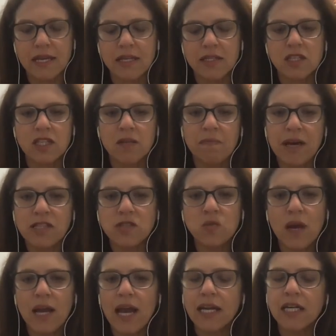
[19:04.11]
And so the best
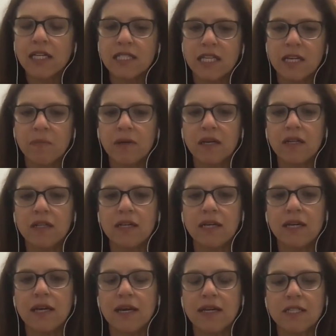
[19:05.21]
way I can
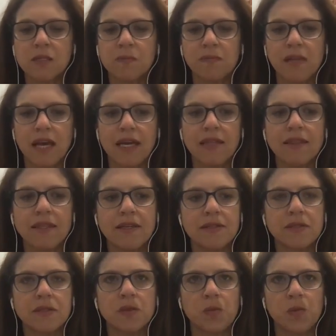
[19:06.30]
typically explain
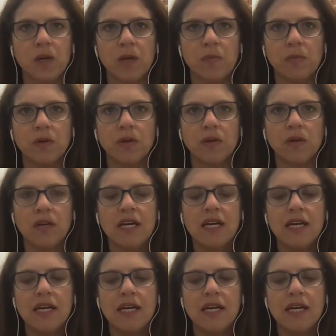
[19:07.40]
this to people